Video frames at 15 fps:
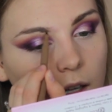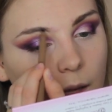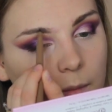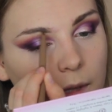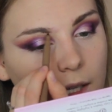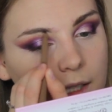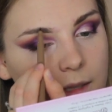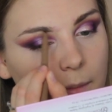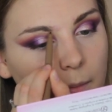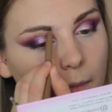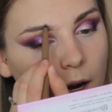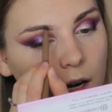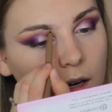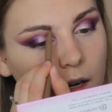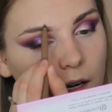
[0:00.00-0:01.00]
It's a
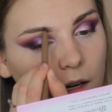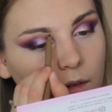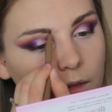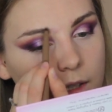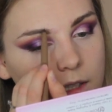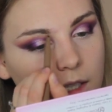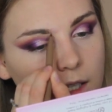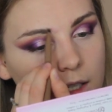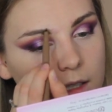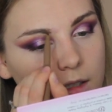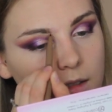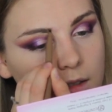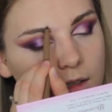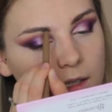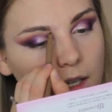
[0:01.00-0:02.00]
marker, which
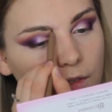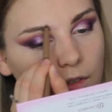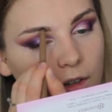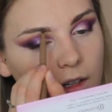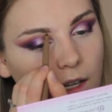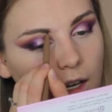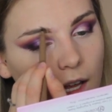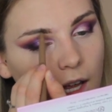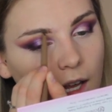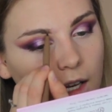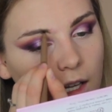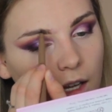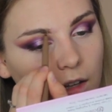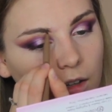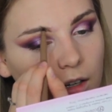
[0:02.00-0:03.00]
is different than
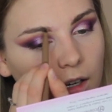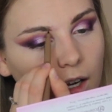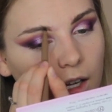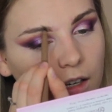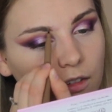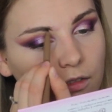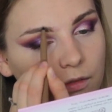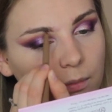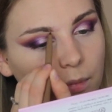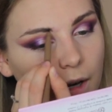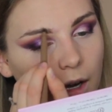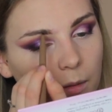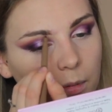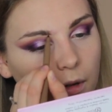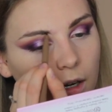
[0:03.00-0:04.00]
any other kind of
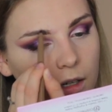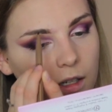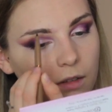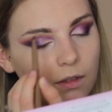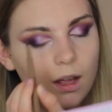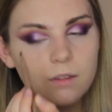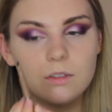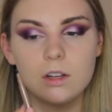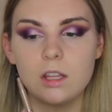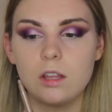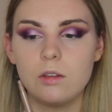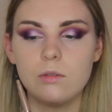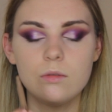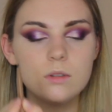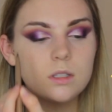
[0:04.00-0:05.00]
brow product I've ever
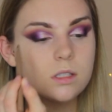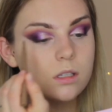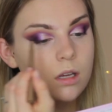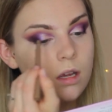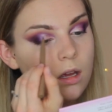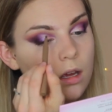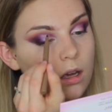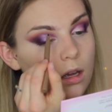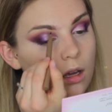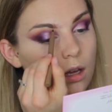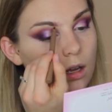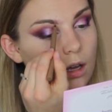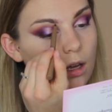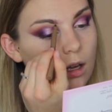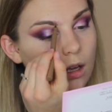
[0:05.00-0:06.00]
used.
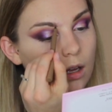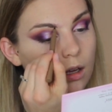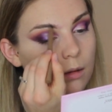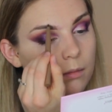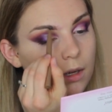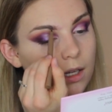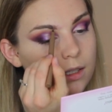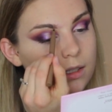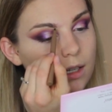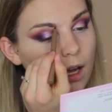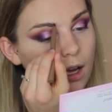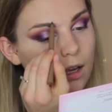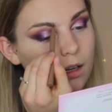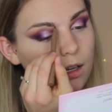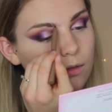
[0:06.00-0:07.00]
It's
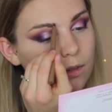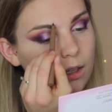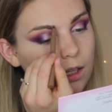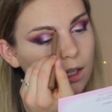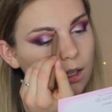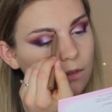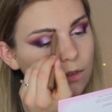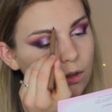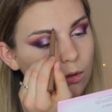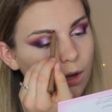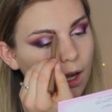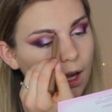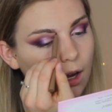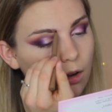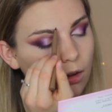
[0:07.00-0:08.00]
not going to really give you
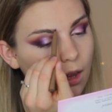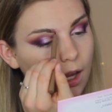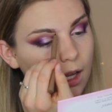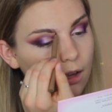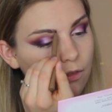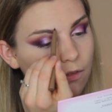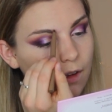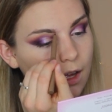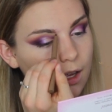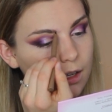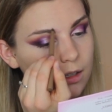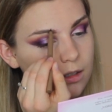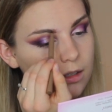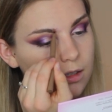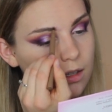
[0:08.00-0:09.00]
hair-like
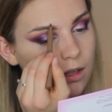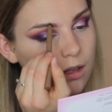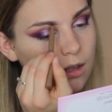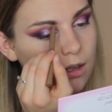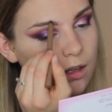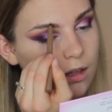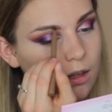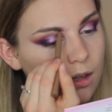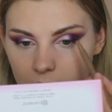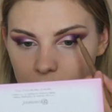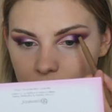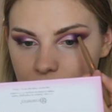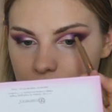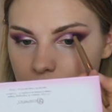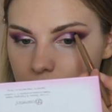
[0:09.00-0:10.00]
effects, but
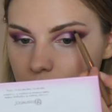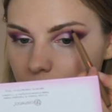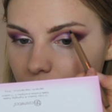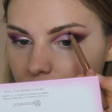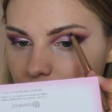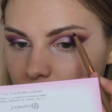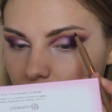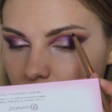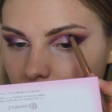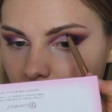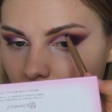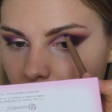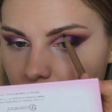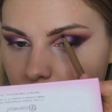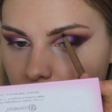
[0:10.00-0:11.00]
it seems to be filling
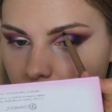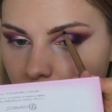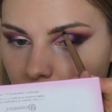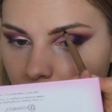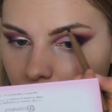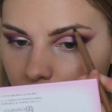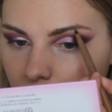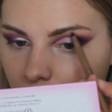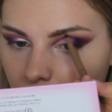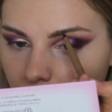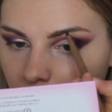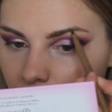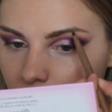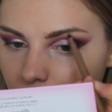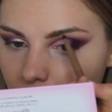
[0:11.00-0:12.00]
nicely.
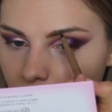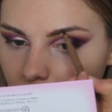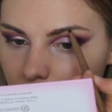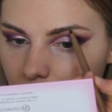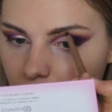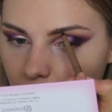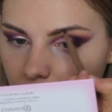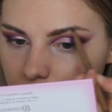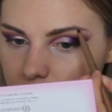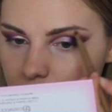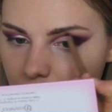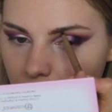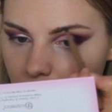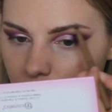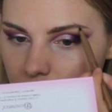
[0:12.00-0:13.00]
I feel like it
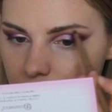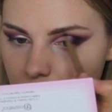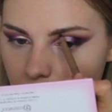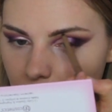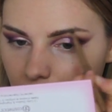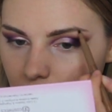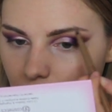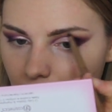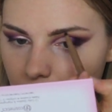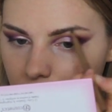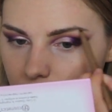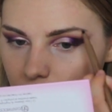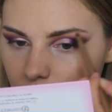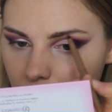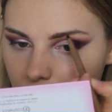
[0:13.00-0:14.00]
still looks pretty
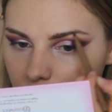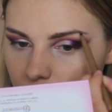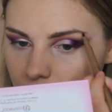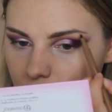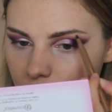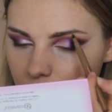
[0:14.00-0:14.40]
natural.